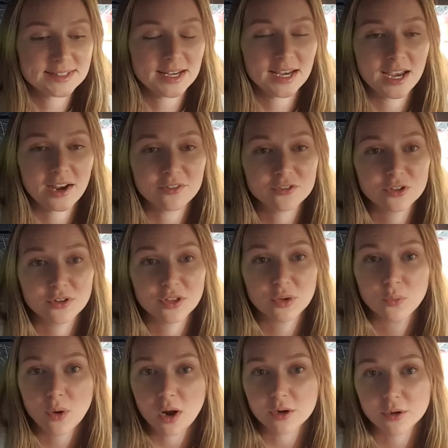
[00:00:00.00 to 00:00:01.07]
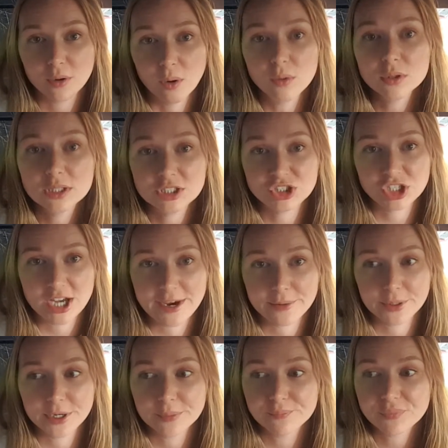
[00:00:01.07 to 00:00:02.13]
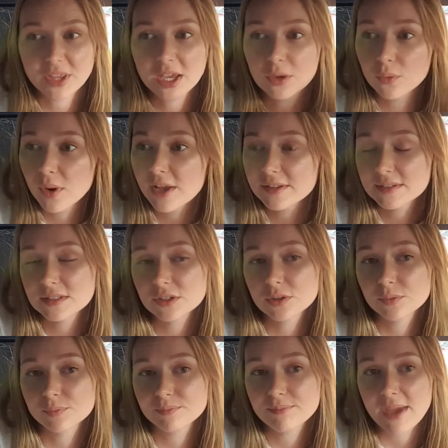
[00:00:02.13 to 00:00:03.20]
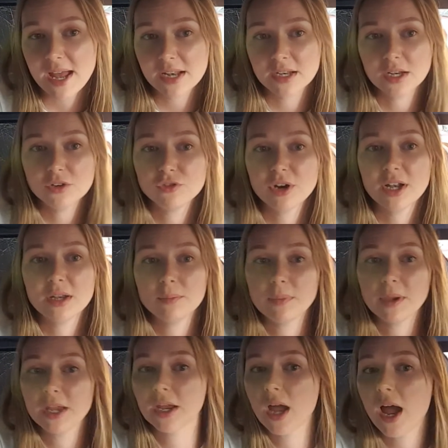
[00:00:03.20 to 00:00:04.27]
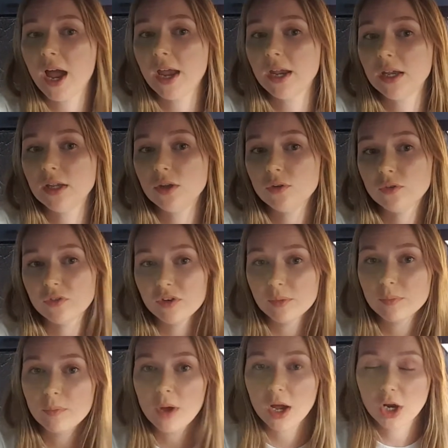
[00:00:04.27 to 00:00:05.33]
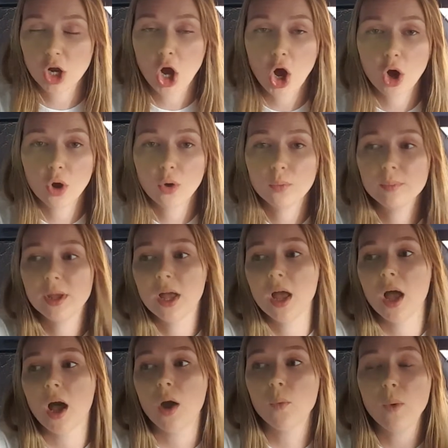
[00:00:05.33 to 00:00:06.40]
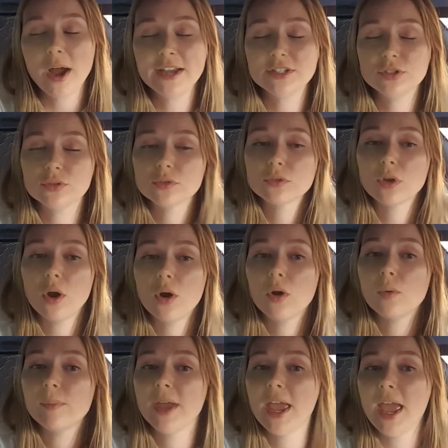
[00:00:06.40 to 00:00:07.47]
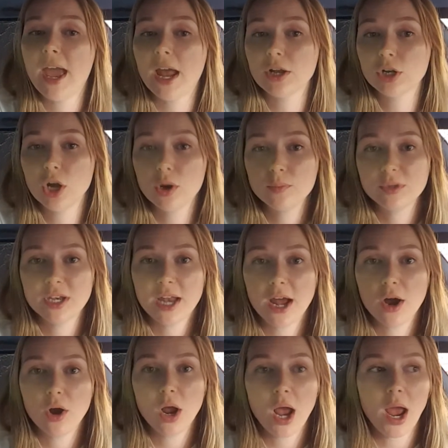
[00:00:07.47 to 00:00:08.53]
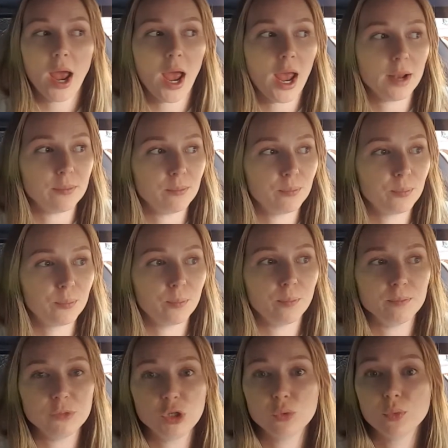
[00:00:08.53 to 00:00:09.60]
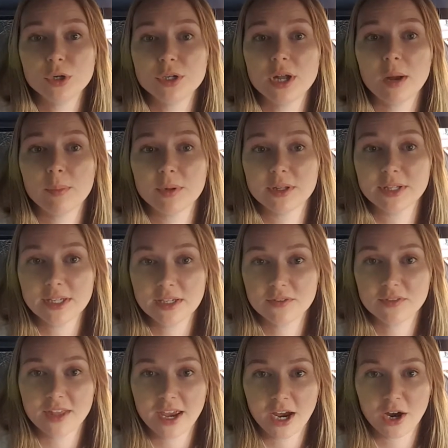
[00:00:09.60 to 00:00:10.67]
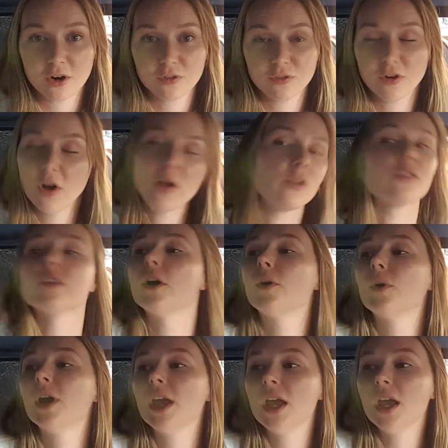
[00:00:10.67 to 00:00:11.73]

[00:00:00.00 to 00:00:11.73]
day after the water only shower, it was still matted and dready, but I used a comb, a wide tooth comb, and combed it out, and you would not believe the hair fall. So